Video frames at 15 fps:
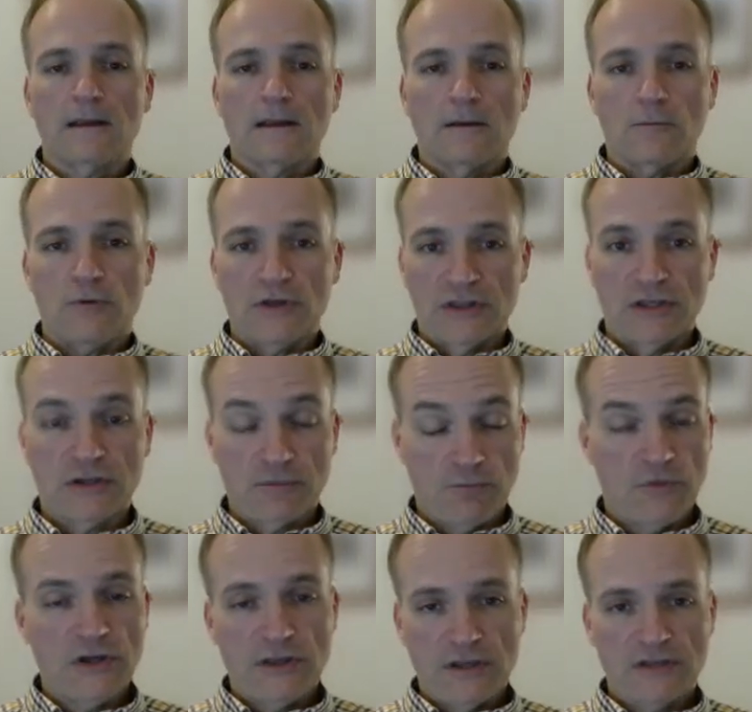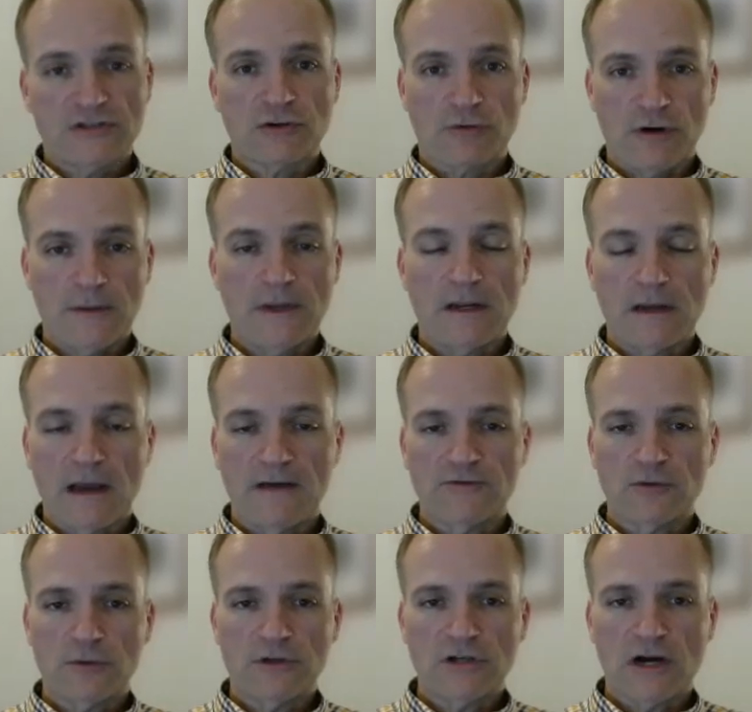with his agreement
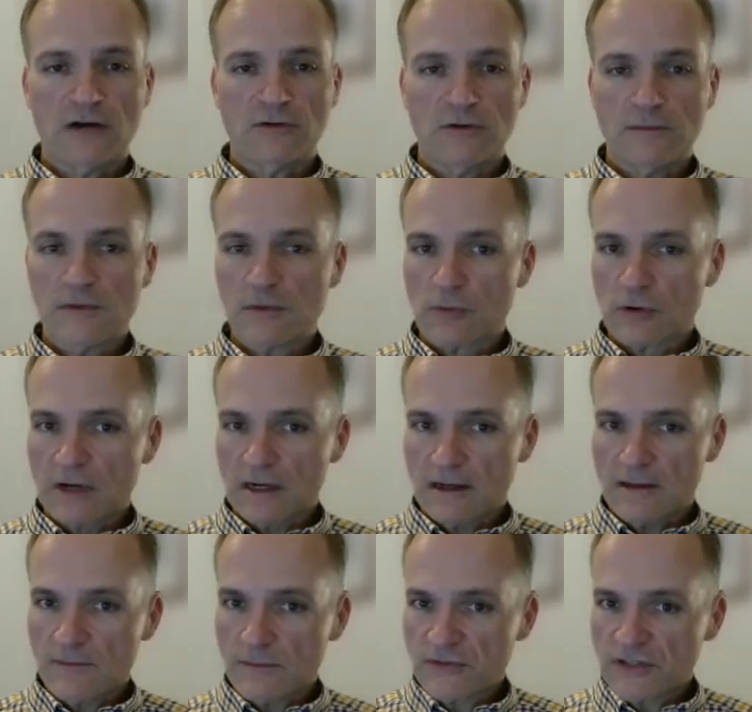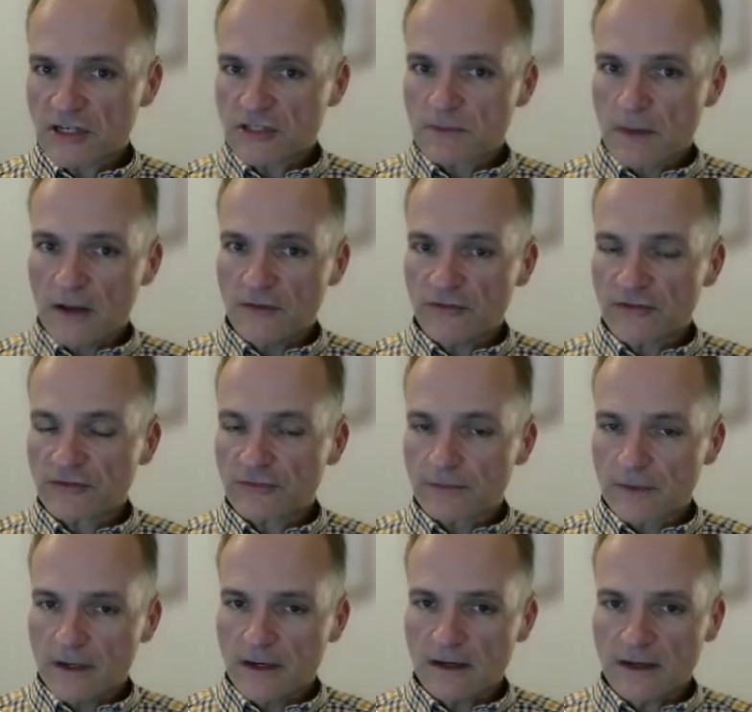after we talked to him that we're going to give him 6 months,
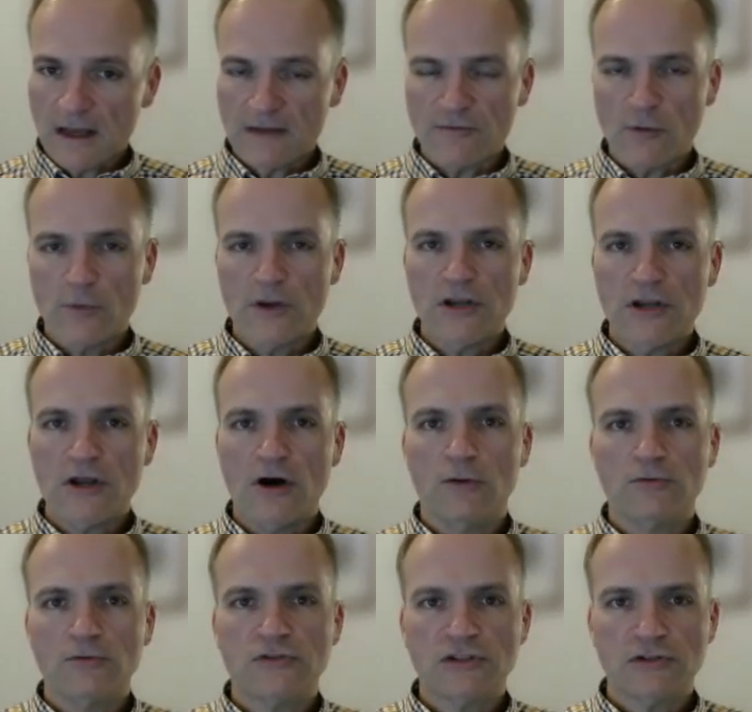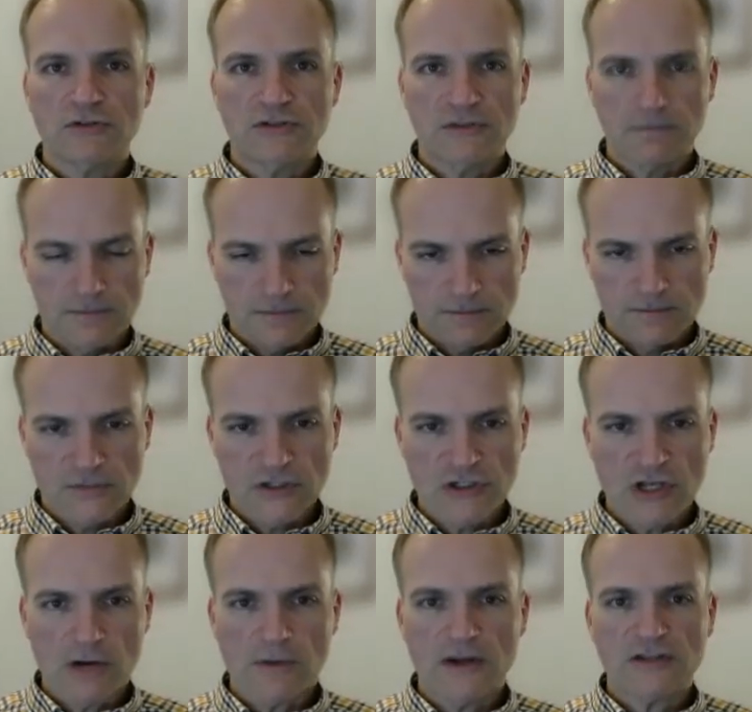kind of a window to
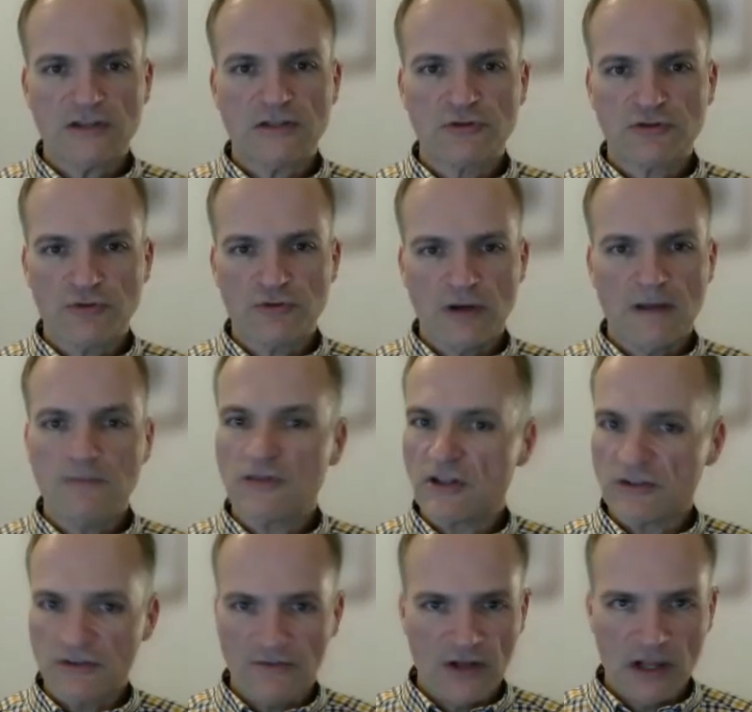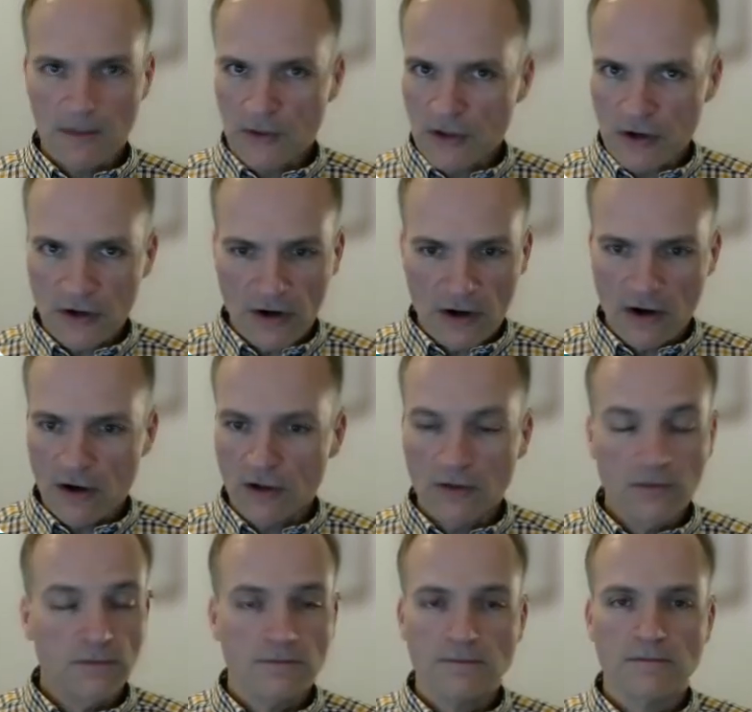generate some streams. It's available on
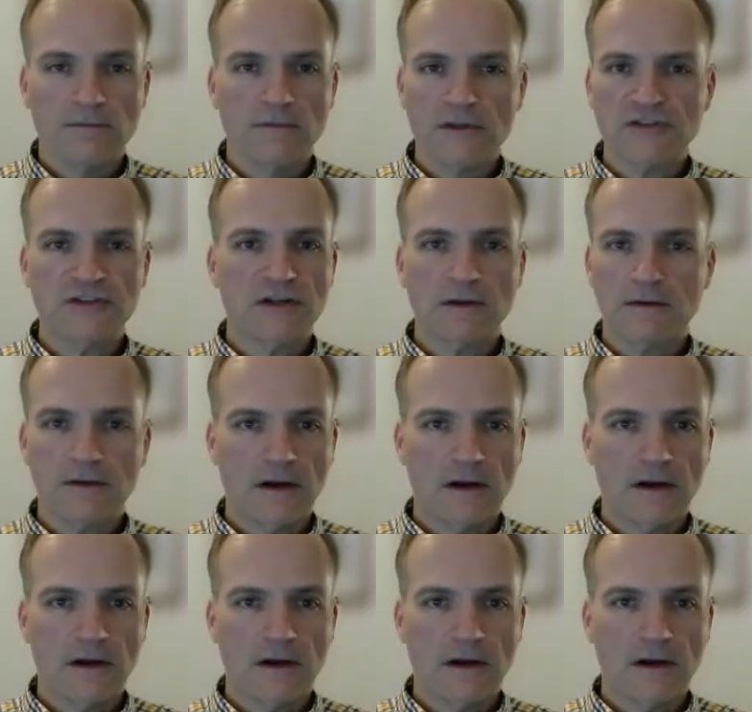all listening